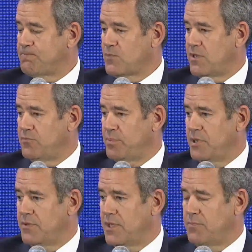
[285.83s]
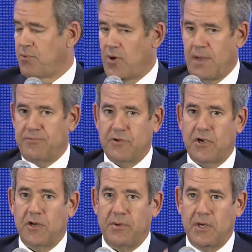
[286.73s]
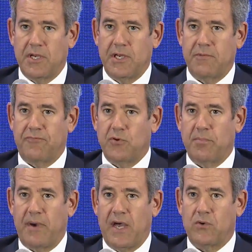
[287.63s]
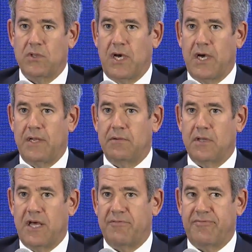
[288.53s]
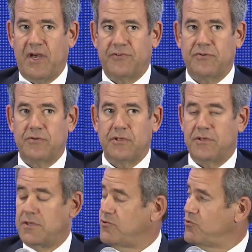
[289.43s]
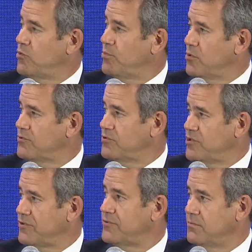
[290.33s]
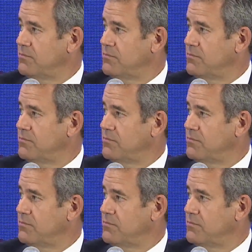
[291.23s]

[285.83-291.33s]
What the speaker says: has been that perhaps they're going to be able to get fully back online a lot faster than the initial report suggested.